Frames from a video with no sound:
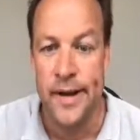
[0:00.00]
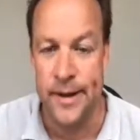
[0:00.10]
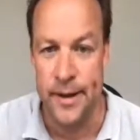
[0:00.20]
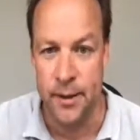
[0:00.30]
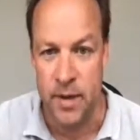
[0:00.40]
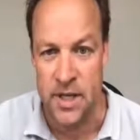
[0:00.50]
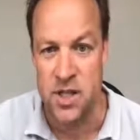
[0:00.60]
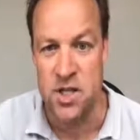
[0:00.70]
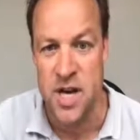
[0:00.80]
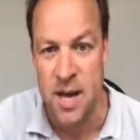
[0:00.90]
It's a
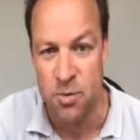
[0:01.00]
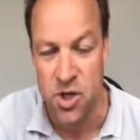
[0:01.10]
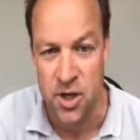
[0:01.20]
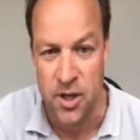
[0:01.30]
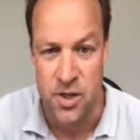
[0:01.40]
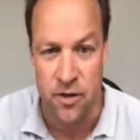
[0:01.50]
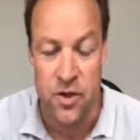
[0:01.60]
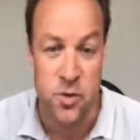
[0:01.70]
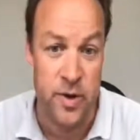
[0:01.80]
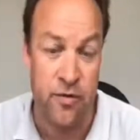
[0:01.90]
snapshot of the
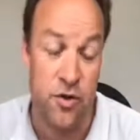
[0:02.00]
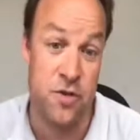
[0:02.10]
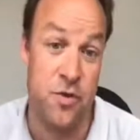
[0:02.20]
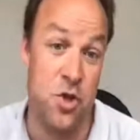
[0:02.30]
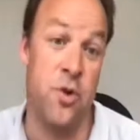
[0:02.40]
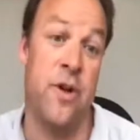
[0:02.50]
21st of June.